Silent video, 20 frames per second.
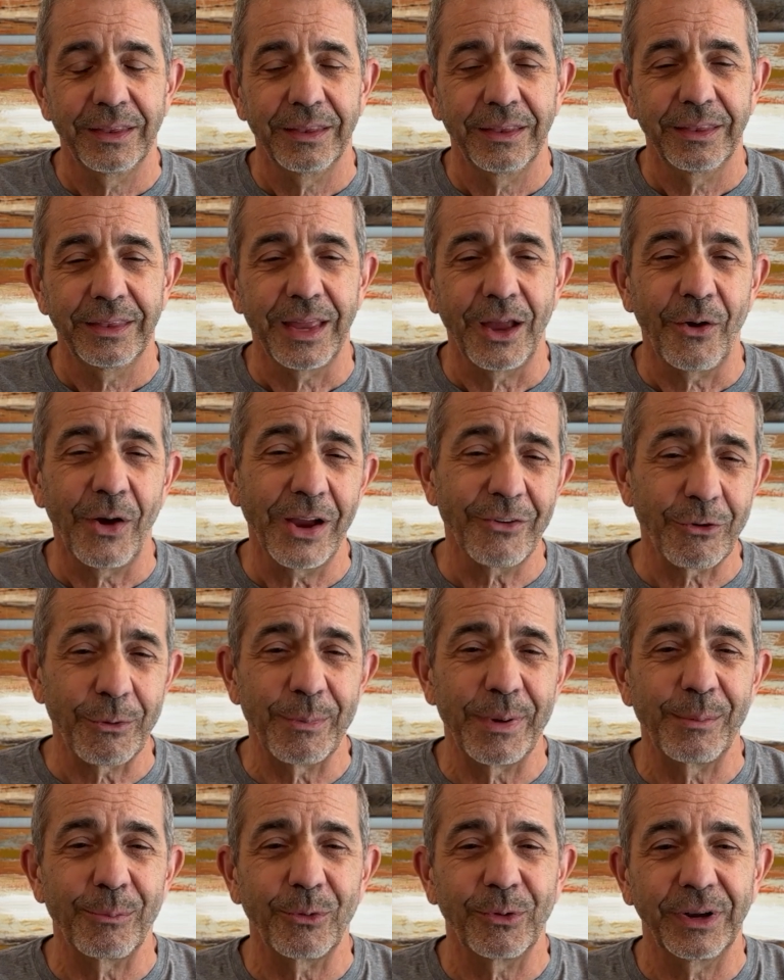Now, I
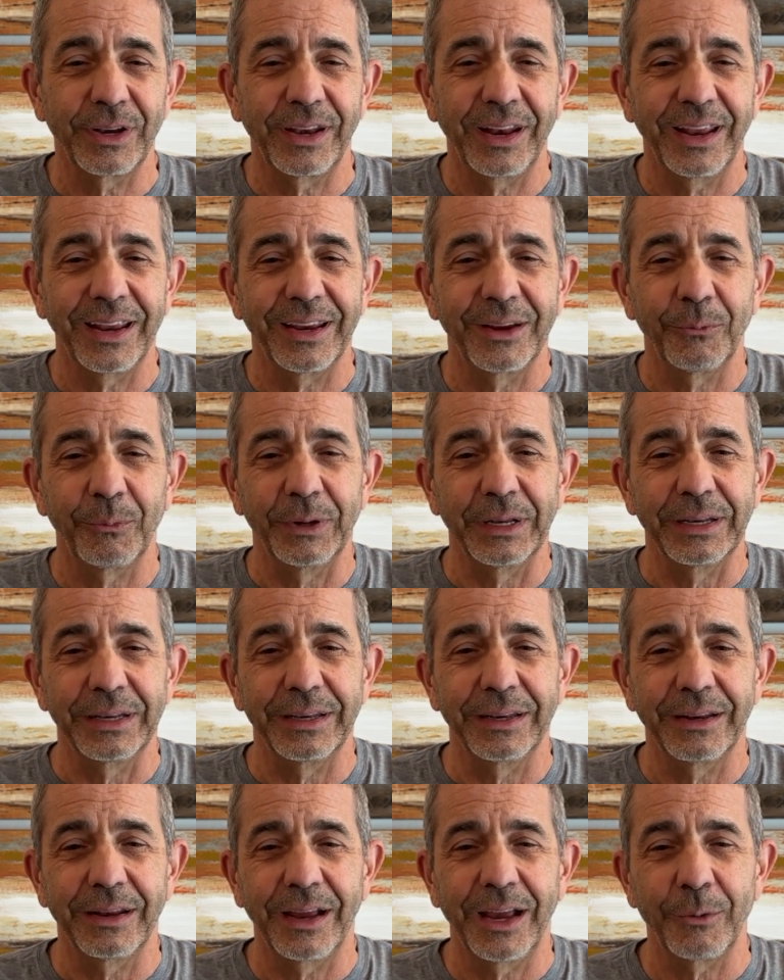remember a day
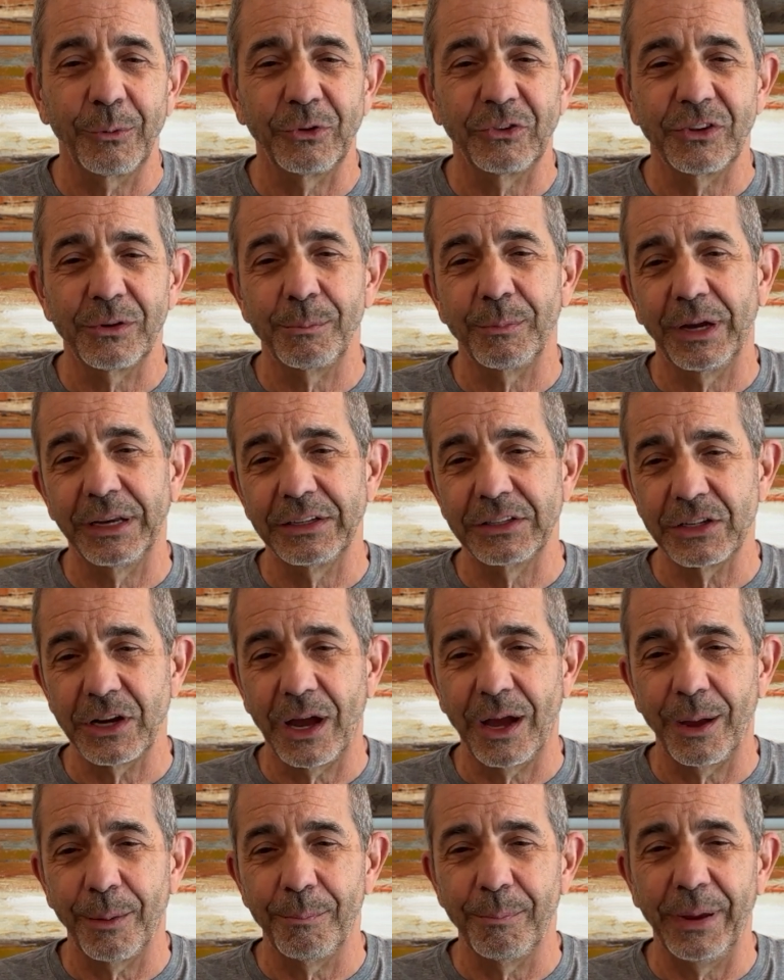when I was in my
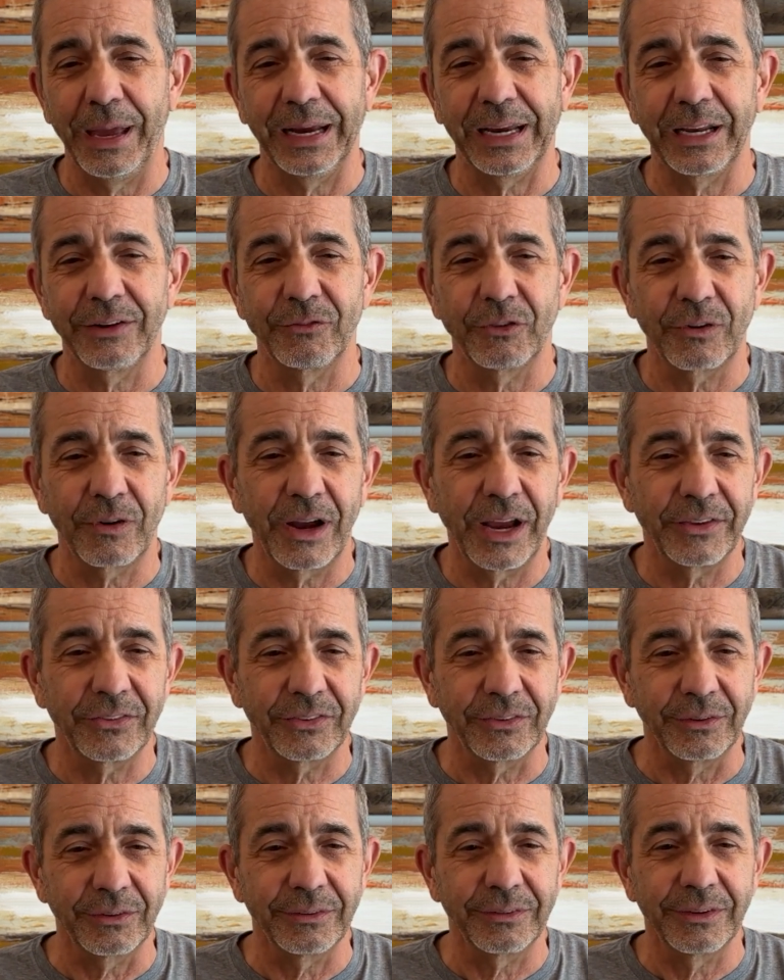job back at
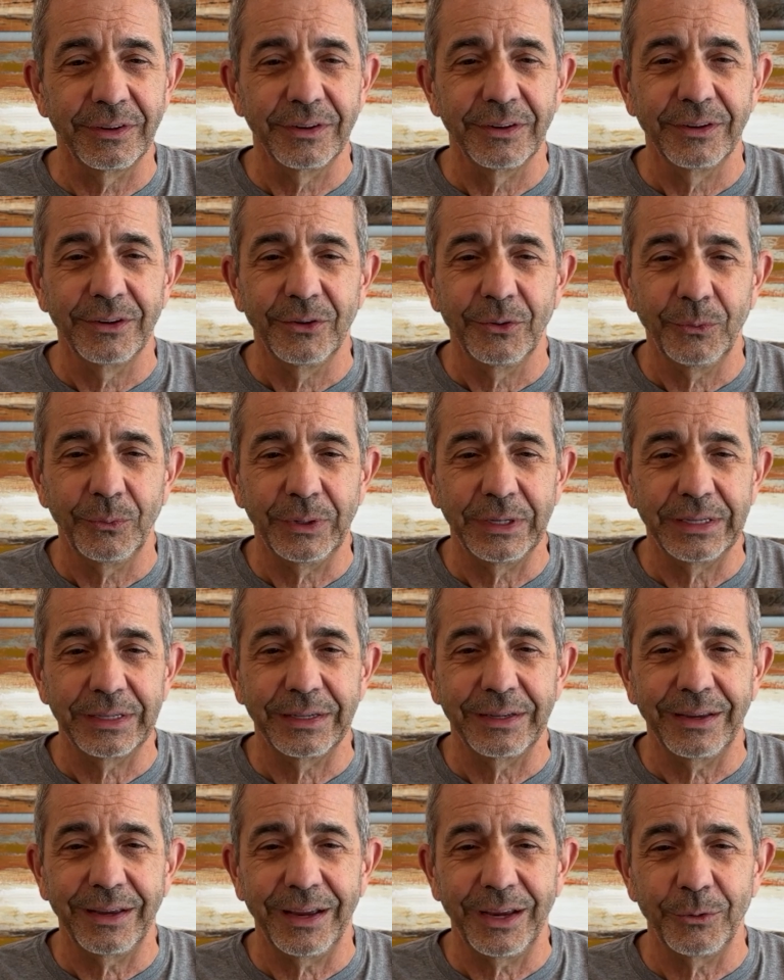Verizon
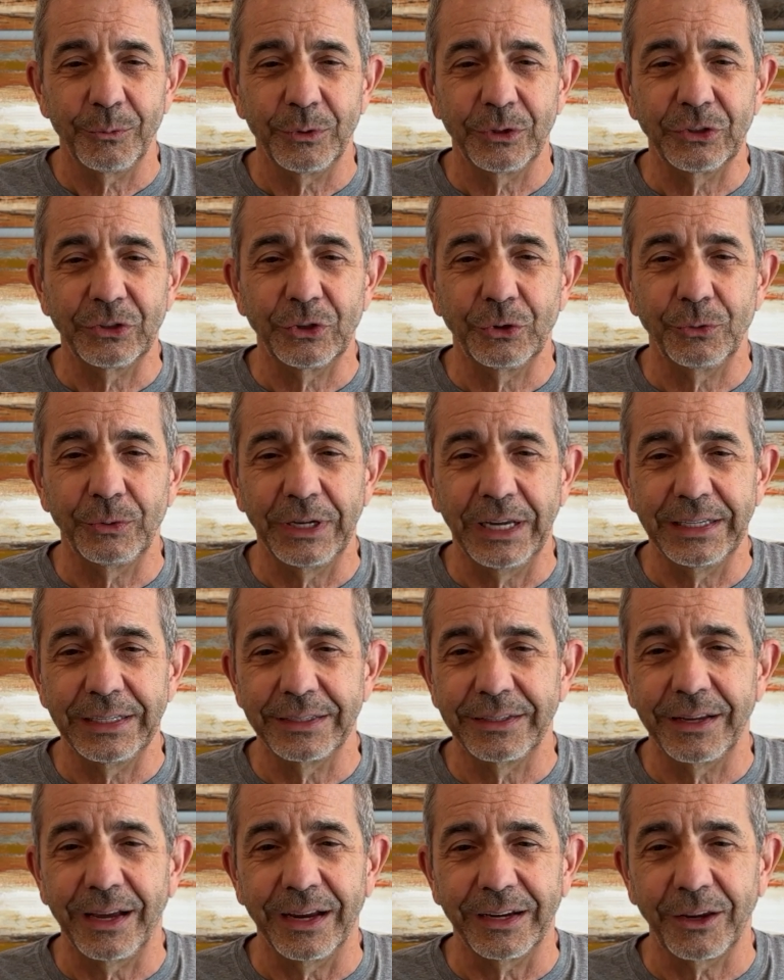when I would create a
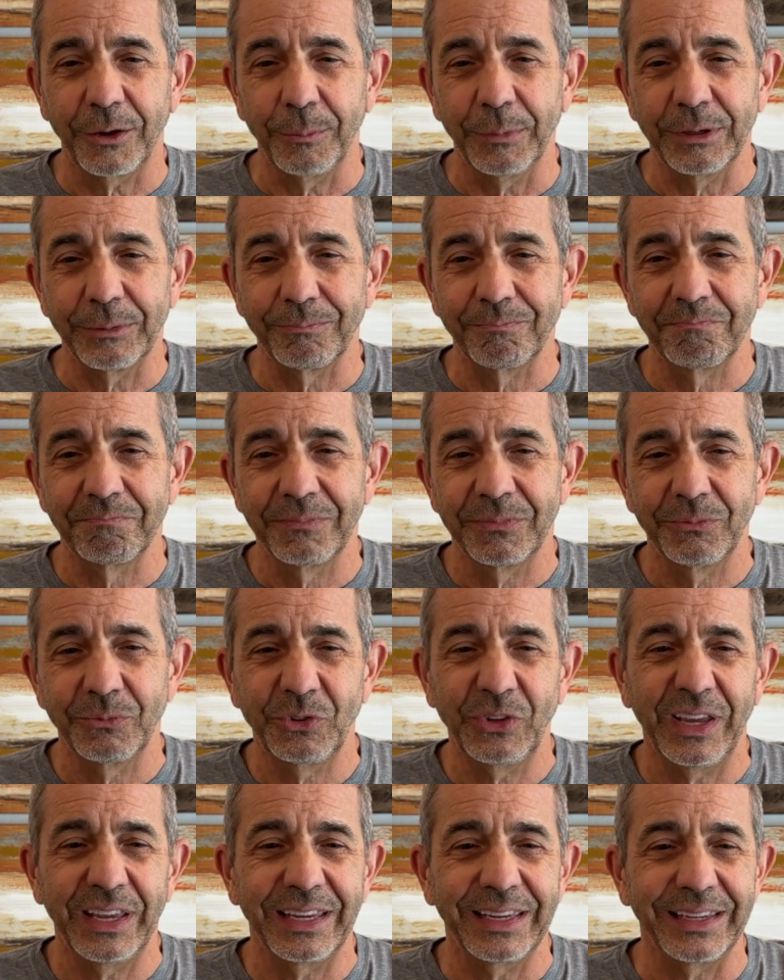document,
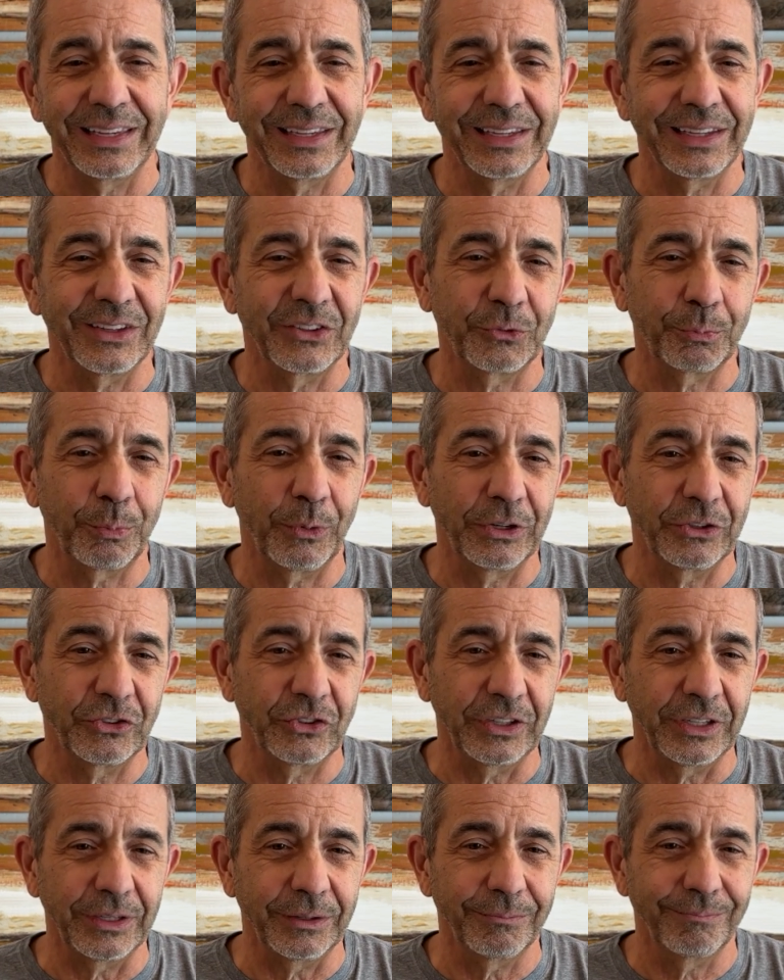say a
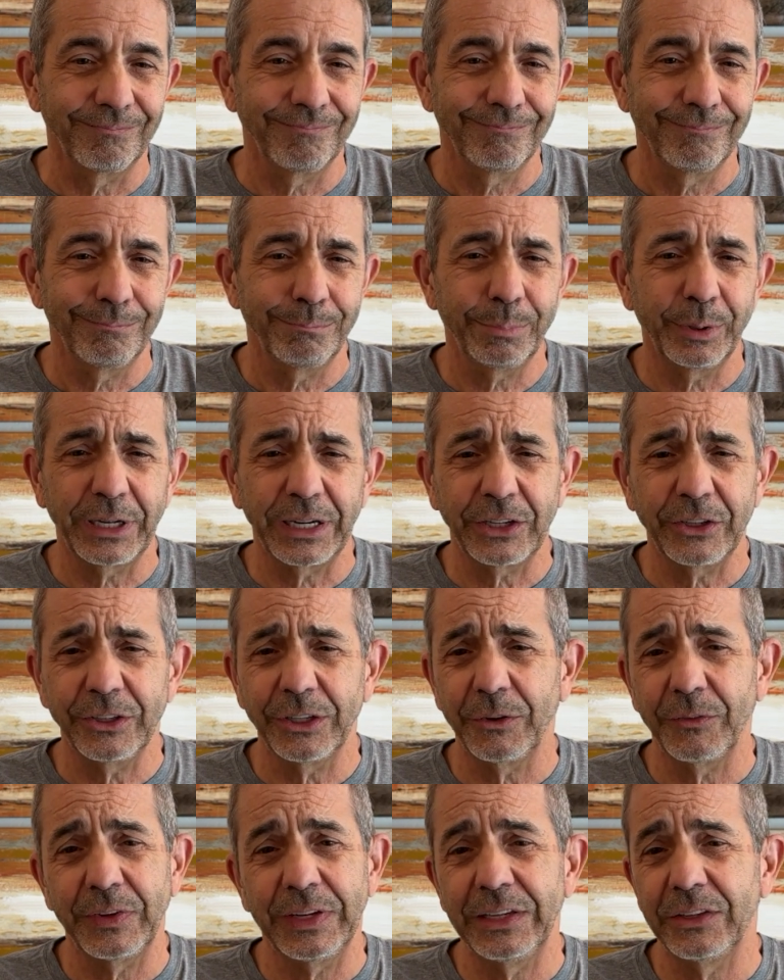spreadsheet, but it could
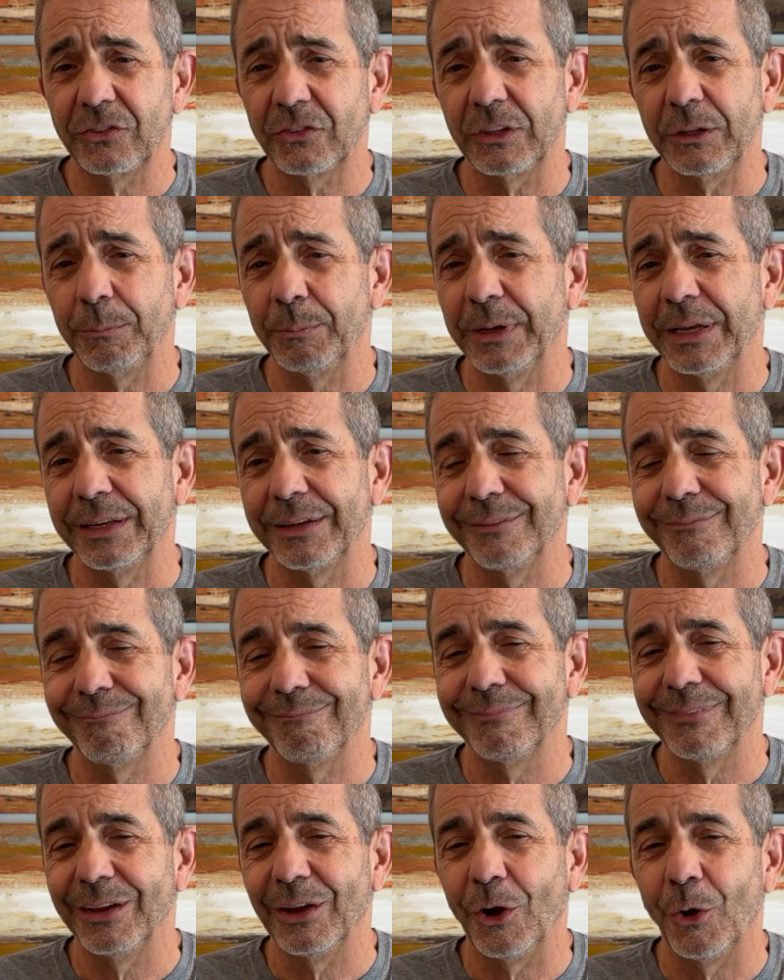have easily been
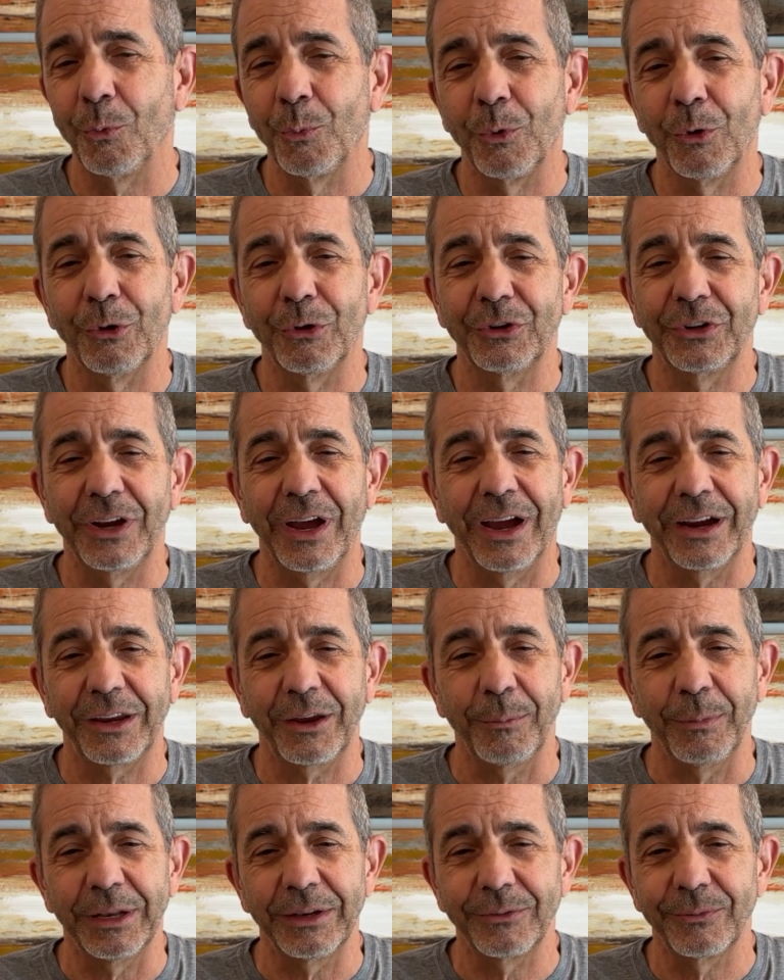a Word
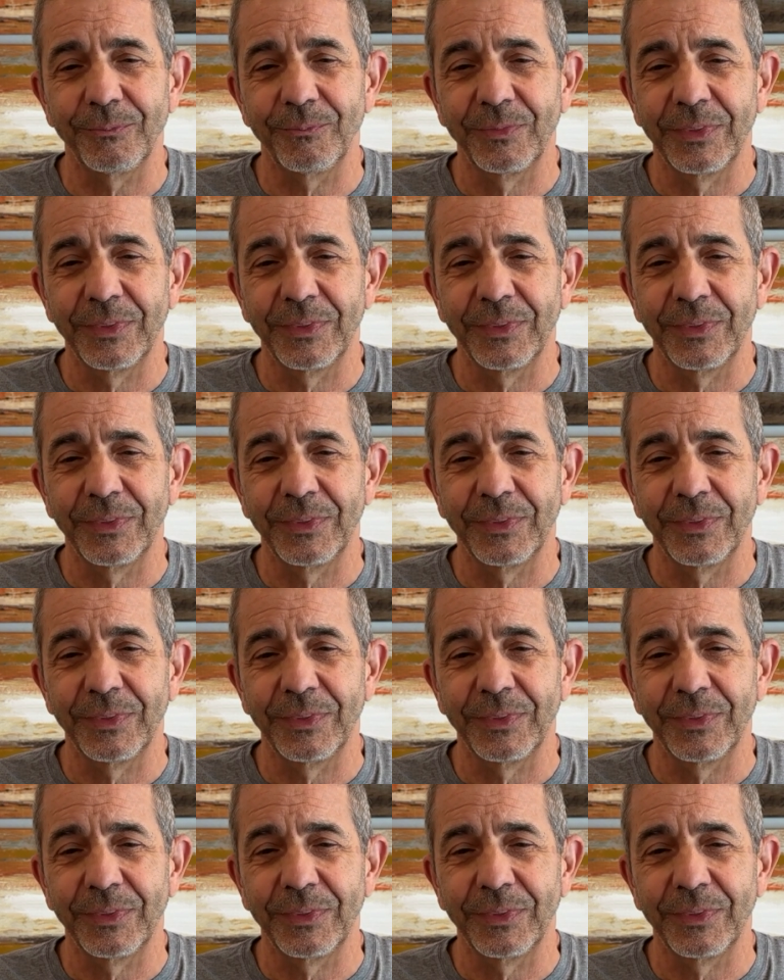document.